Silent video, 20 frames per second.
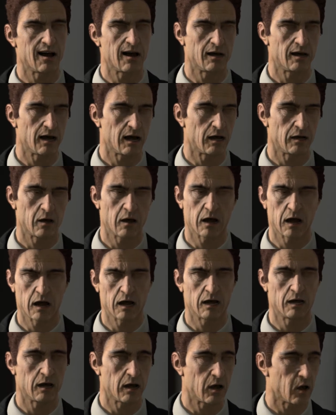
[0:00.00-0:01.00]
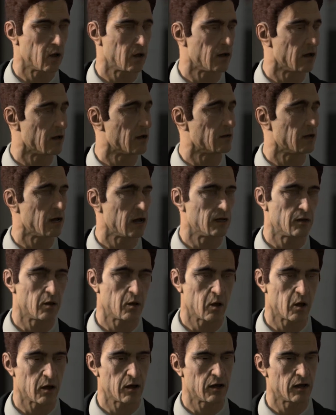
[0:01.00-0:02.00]
All right, well, hey, we have a couple
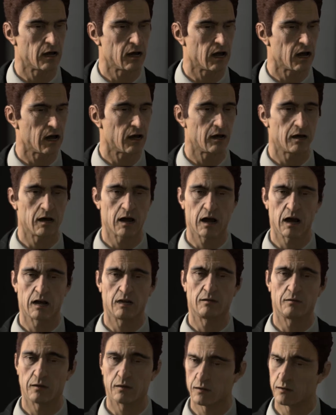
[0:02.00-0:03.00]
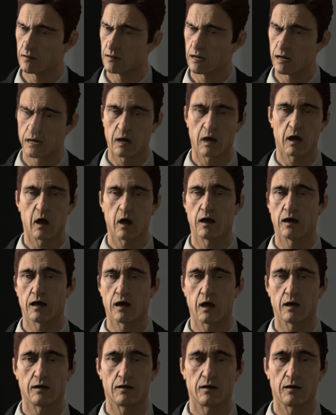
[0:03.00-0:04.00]
questions here to kind of get to know you
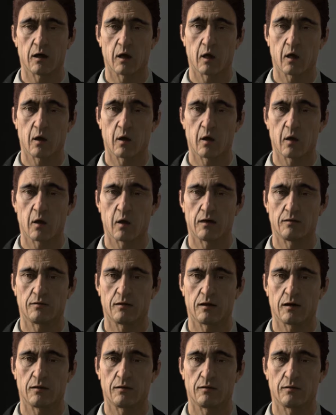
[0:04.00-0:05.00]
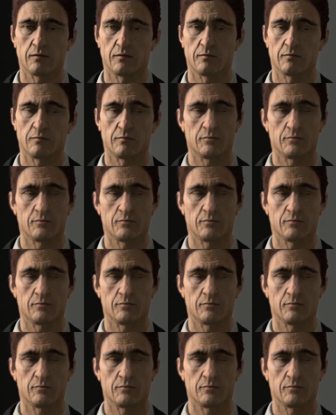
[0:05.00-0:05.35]
a little bit better. Are you ready for them?